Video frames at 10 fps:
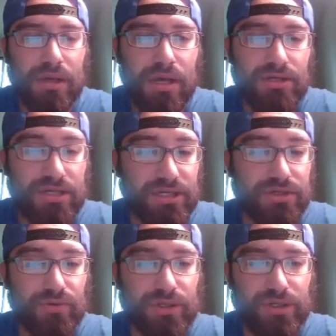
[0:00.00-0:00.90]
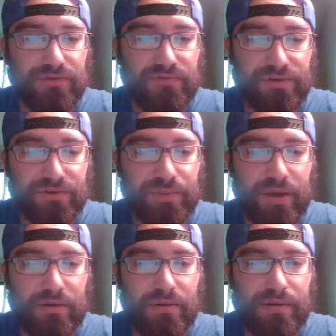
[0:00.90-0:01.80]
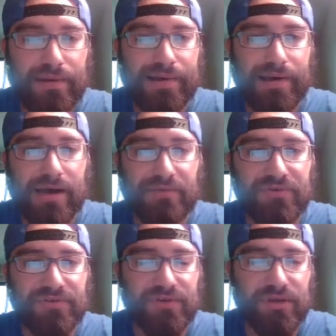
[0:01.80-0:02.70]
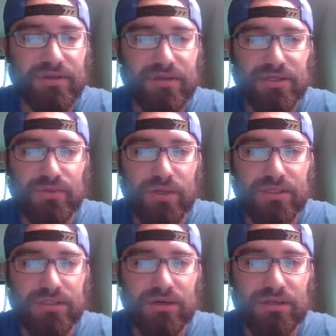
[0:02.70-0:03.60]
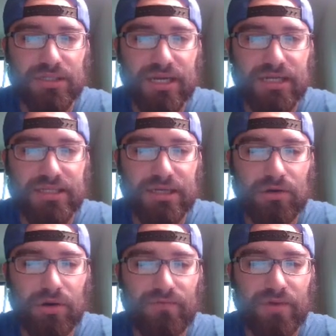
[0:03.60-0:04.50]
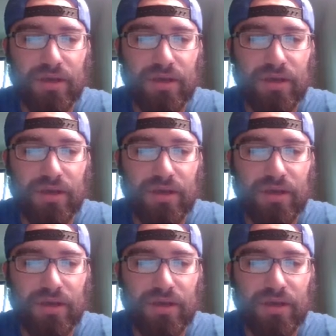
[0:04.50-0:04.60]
So that's actually a really good field spell. Obviously, that's why this card's kind of taken off.